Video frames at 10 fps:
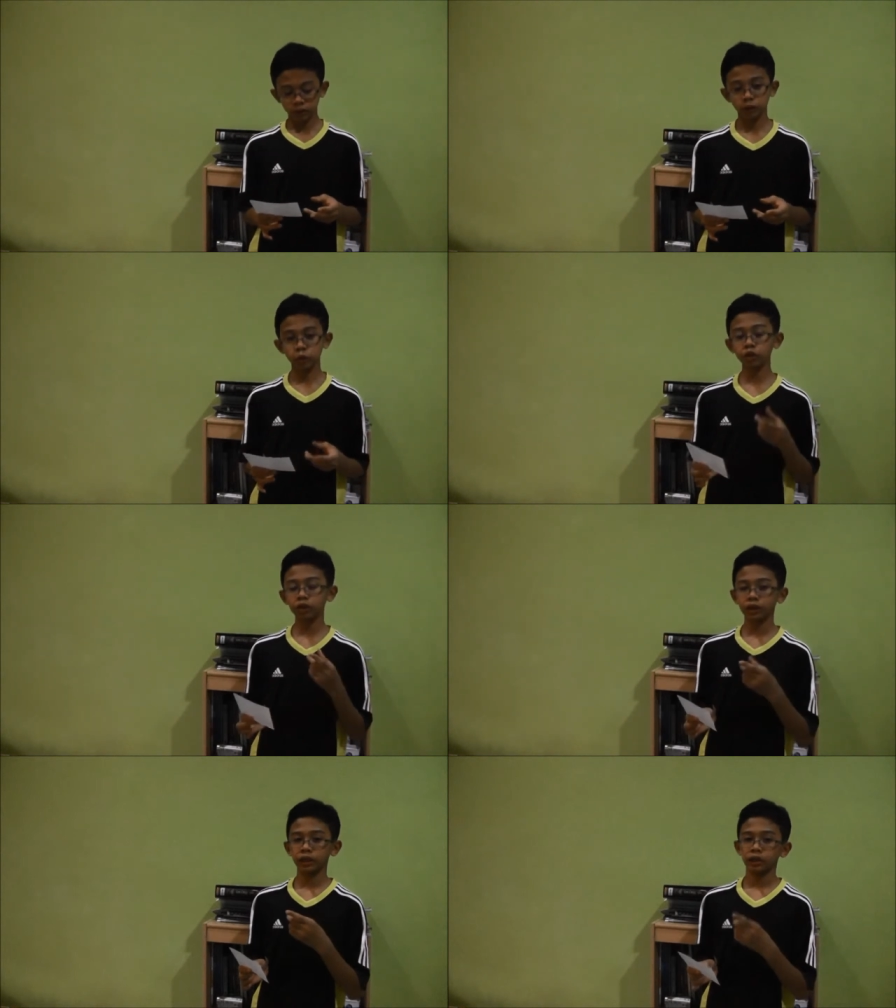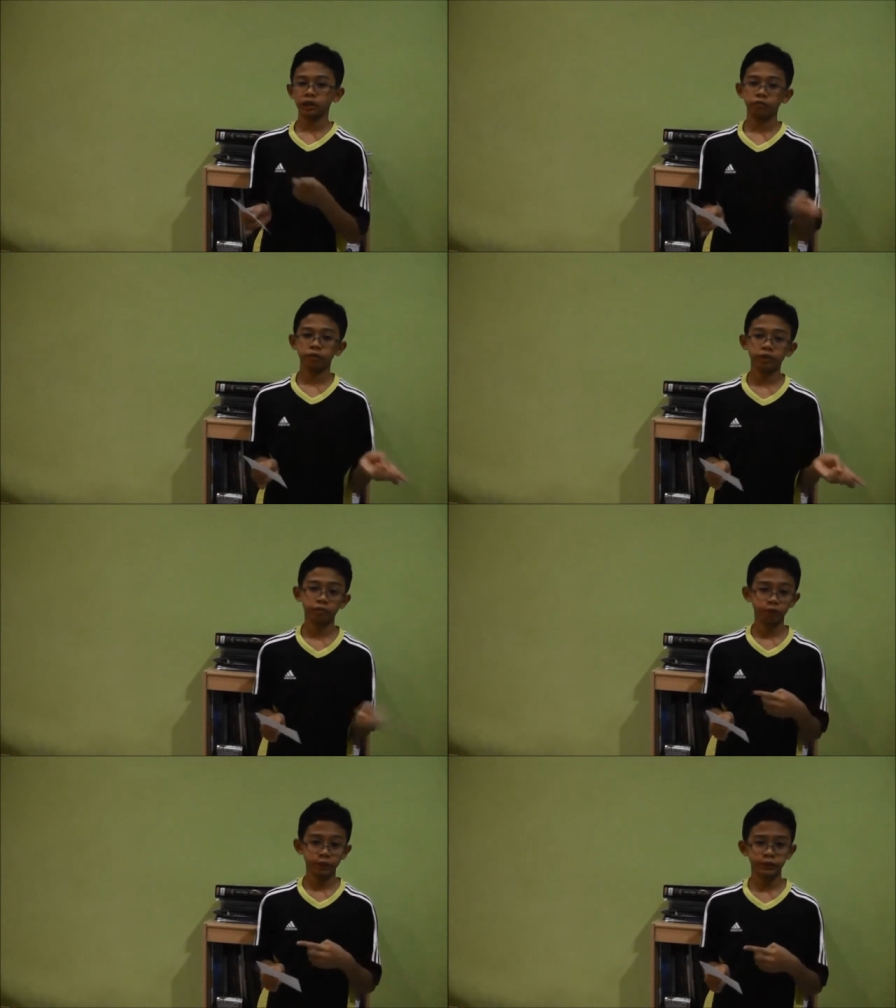look at a friendly
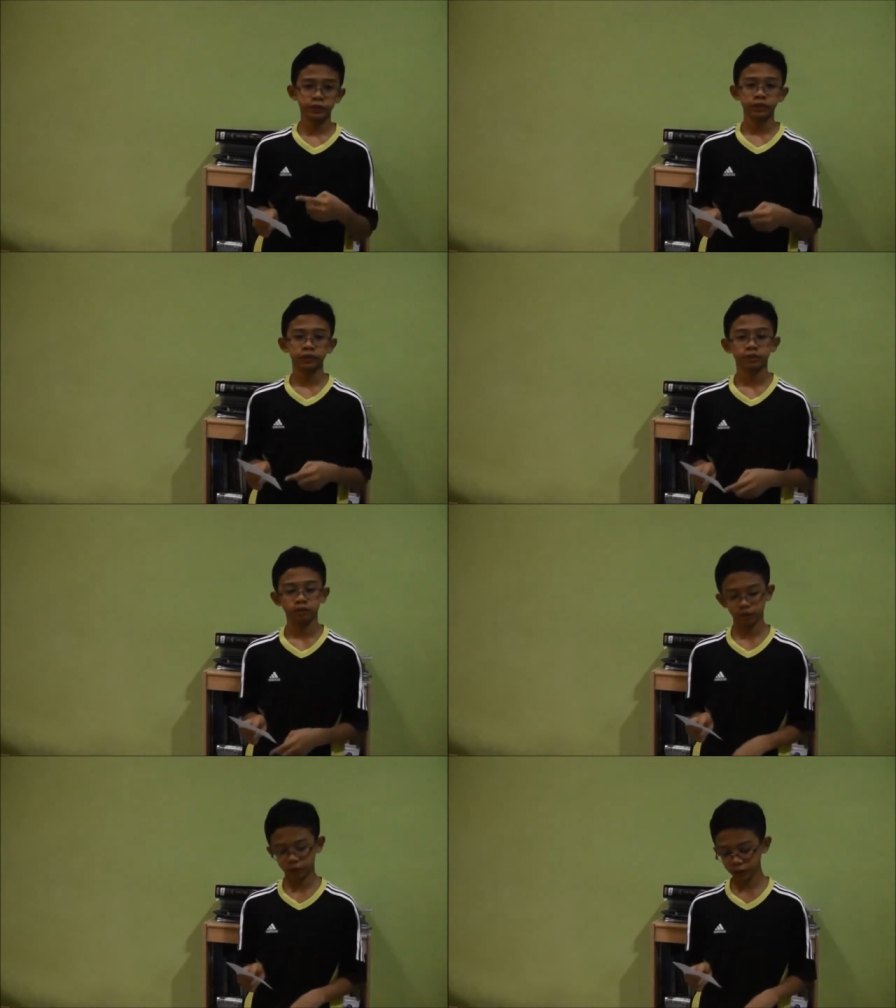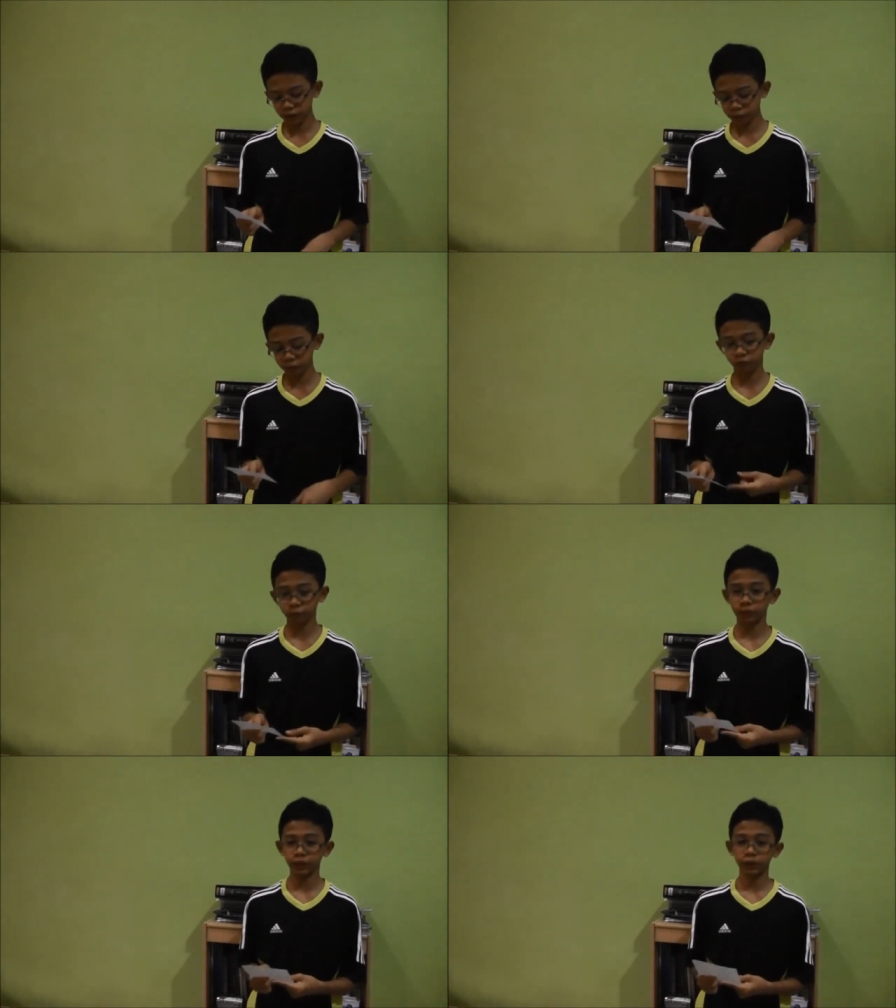face, okay, before
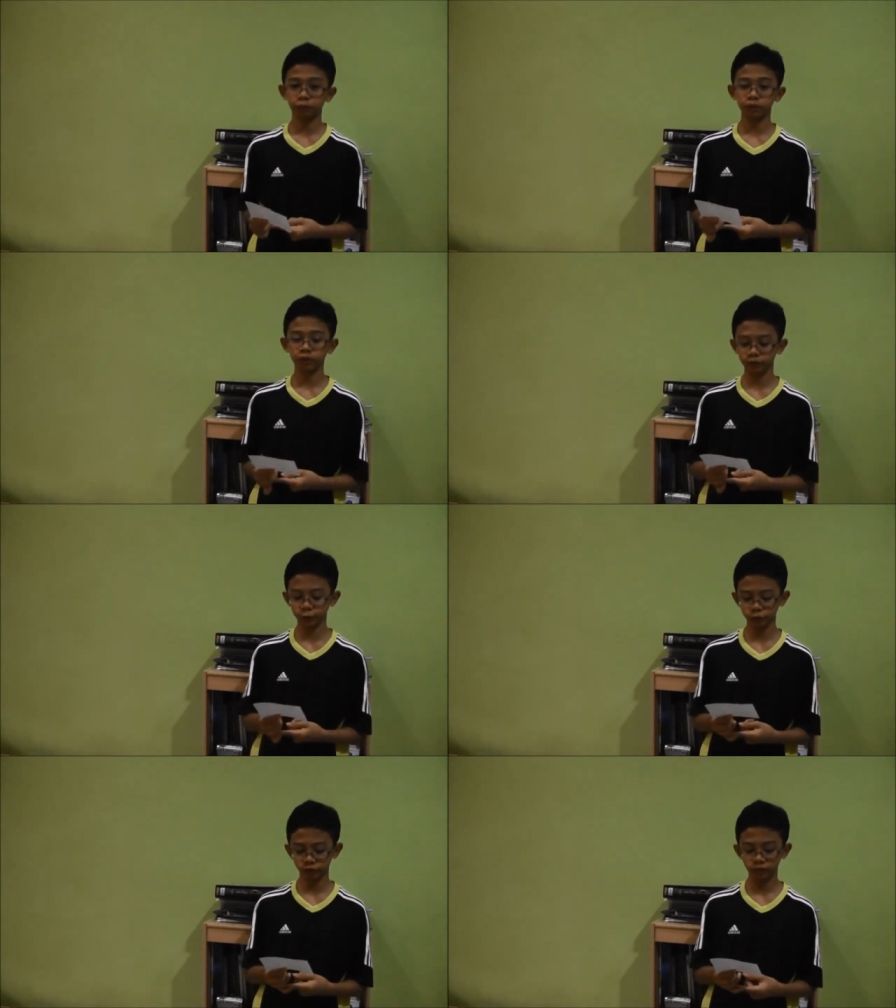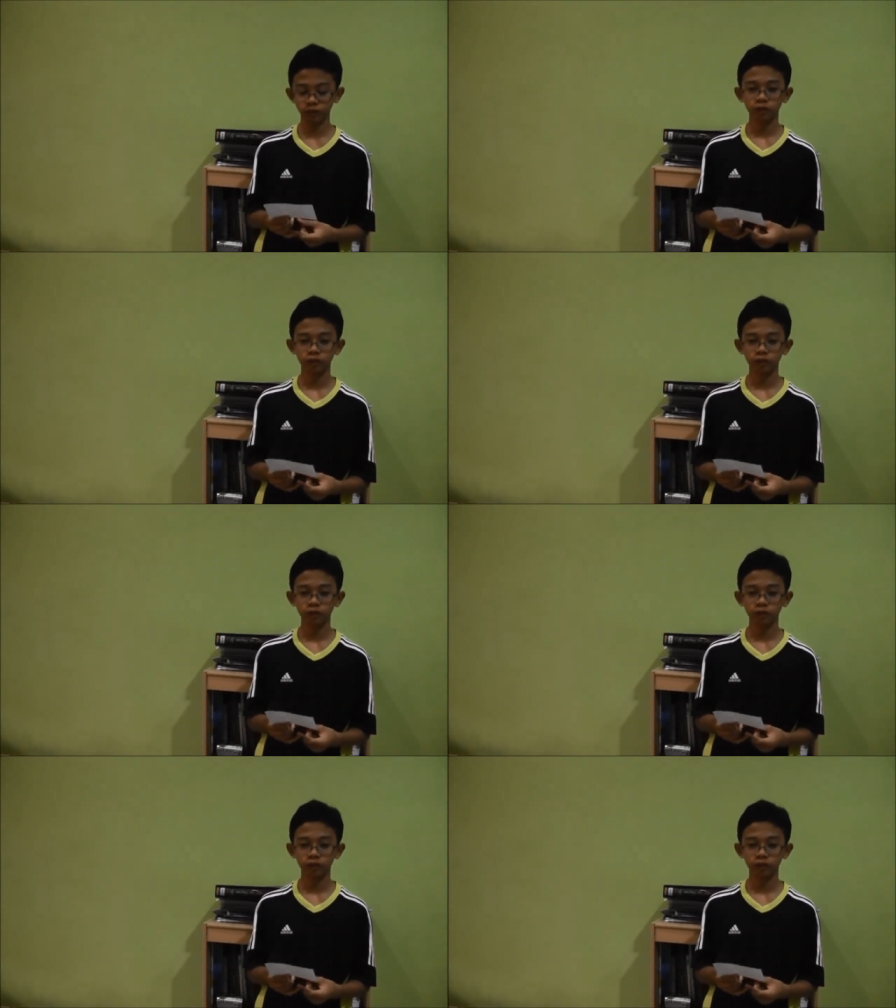beginning your presentation.